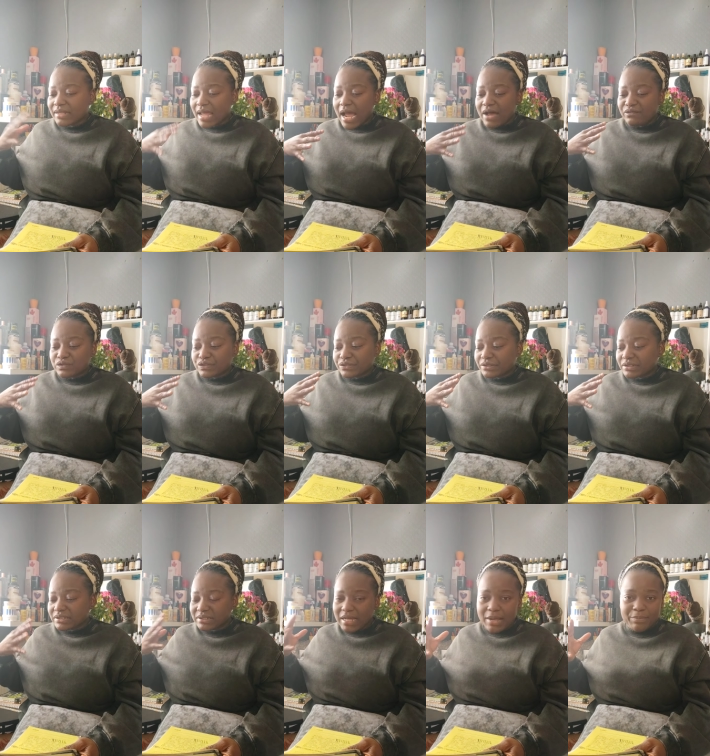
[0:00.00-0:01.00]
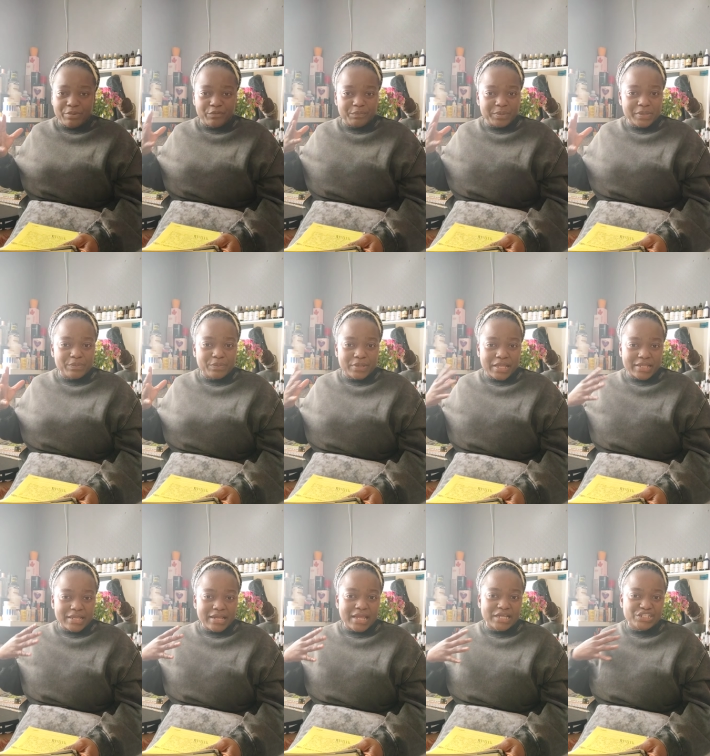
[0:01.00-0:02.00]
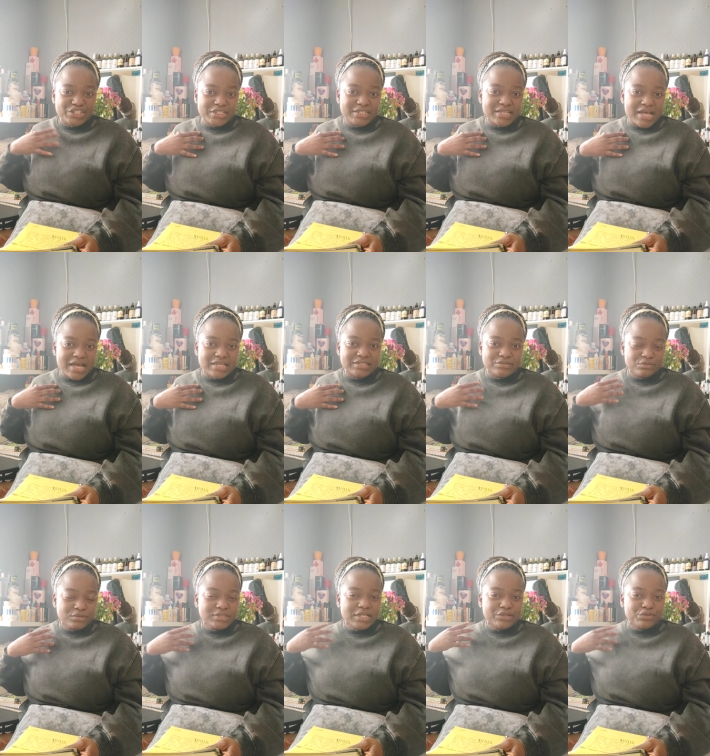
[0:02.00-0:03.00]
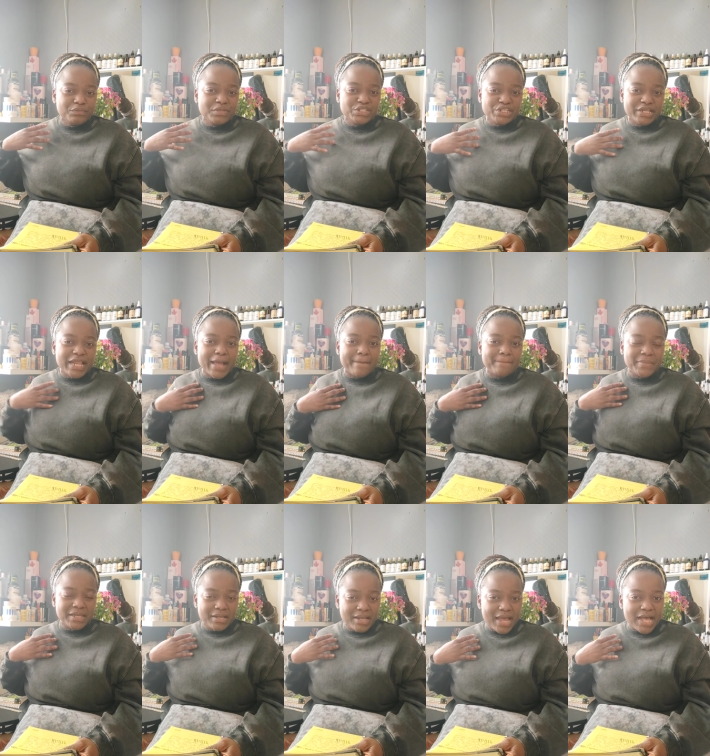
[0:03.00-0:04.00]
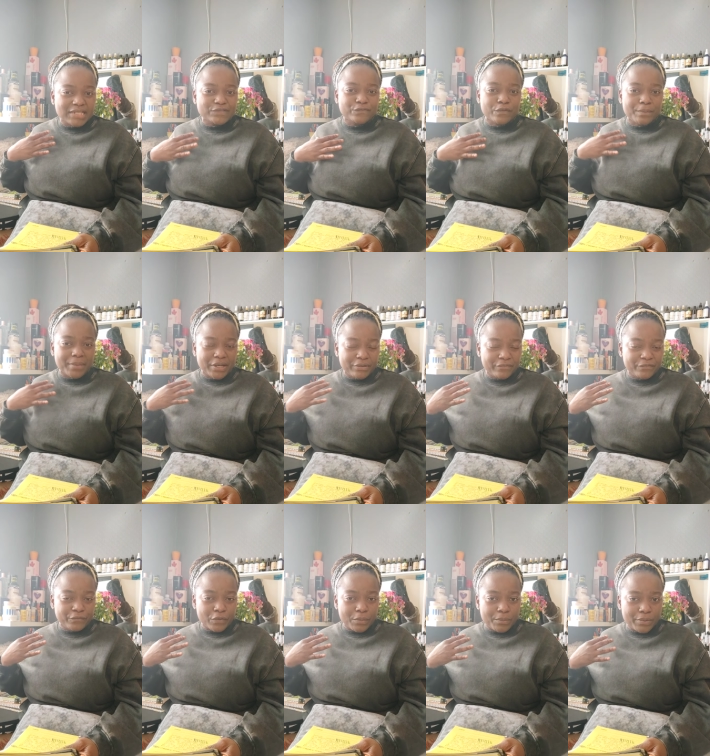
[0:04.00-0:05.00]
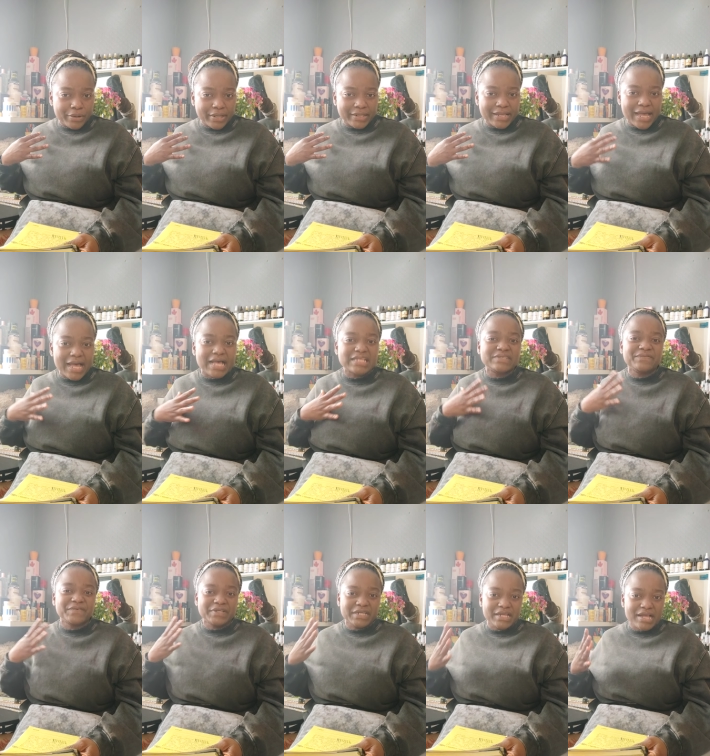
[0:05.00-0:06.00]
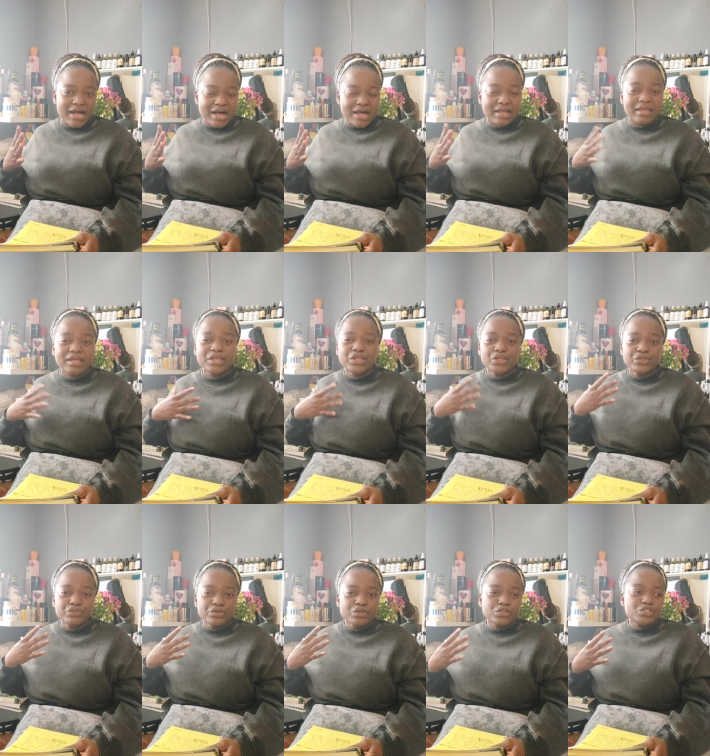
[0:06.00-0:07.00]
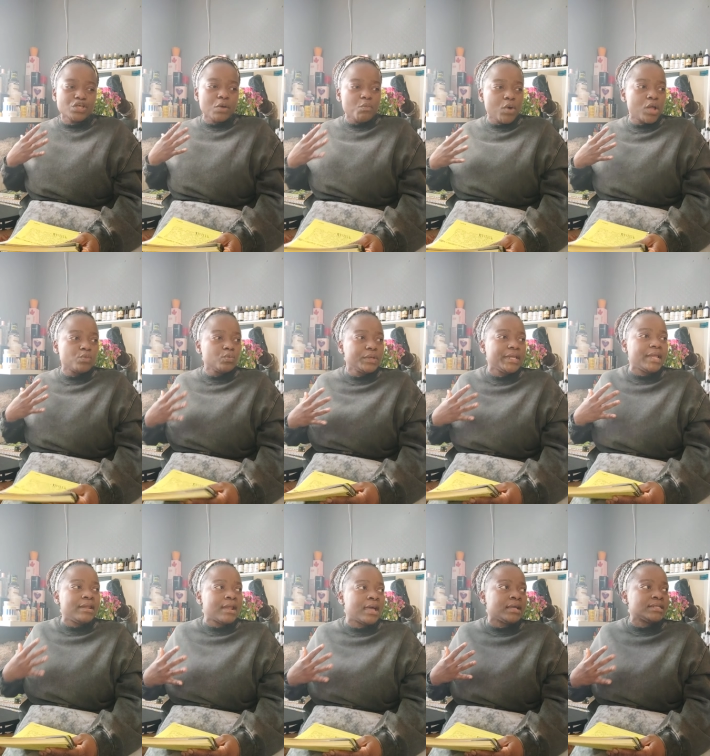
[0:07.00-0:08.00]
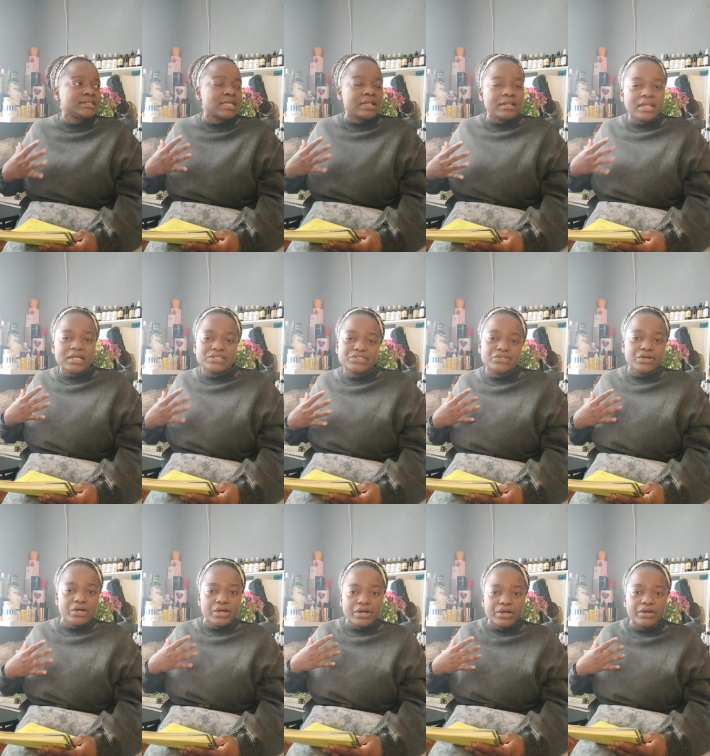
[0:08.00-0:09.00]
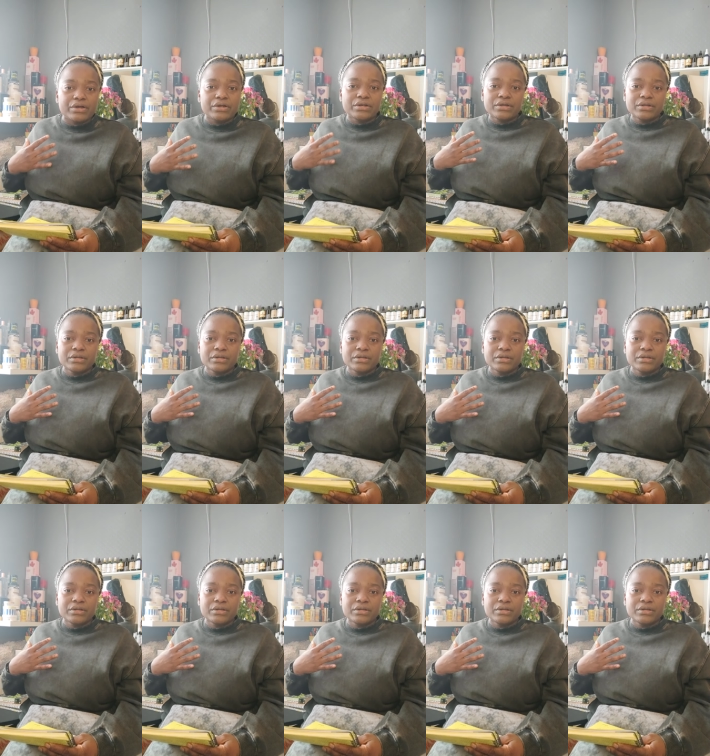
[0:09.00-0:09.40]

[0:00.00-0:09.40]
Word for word: they have a certain type of people that they like. She does. It looks like to me she like big guys, flamboyant guys, funny guy. You know, someone who can like stand next to her